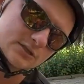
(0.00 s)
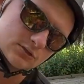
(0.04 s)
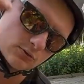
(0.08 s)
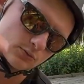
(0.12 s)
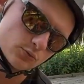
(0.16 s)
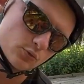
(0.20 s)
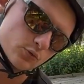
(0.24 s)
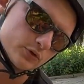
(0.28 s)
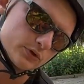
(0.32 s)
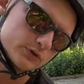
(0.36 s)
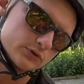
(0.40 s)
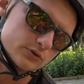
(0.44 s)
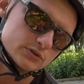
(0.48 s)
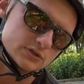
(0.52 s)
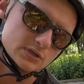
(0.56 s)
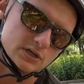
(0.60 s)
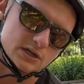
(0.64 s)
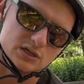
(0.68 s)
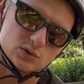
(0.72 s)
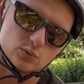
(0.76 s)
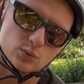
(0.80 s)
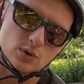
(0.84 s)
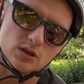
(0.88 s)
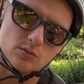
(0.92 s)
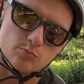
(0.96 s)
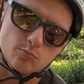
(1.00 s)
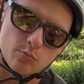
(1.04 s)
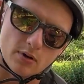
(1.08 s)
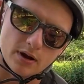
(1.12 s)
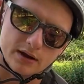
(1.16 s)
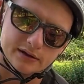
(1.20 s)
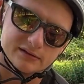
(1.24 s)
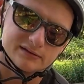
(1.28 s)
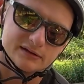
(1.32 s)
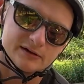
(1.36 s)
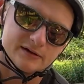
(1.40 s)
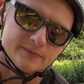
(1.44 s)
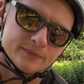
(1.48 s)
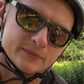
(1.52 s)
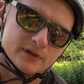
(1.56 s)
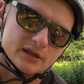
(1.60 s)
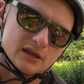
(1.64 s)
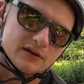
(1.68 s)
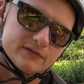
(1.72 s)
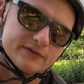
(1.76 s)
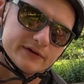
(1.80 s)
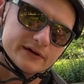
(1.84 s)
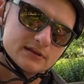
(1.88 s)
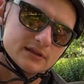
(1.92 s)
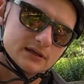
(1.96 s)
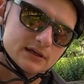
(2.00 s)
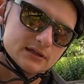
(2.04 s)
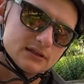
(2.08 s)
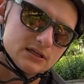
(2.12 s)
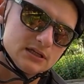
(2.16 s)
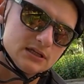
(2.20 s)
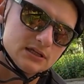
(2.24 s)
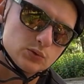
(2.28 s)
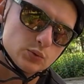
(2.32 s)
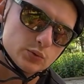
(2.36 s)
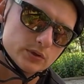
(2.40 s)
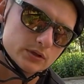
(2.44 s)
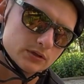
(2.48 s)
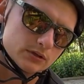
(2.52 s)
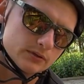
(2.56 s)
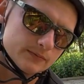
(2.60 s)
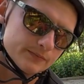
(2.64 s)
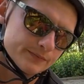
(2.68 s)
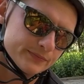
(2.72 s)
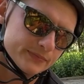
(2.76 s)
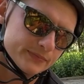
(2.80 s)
so I'm going to scratch well. But if I take this wheel,